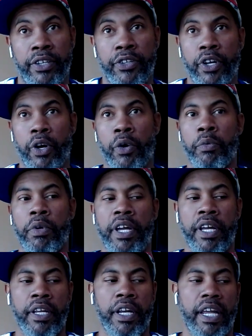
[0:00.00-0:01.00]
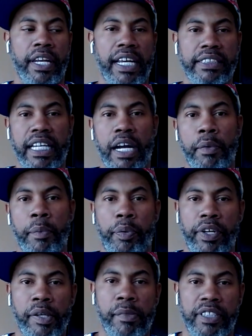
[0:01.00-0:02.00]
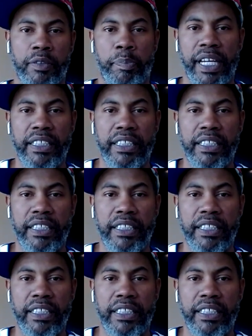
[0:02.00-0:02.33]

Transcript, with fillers: You know, and and that's how we pretty much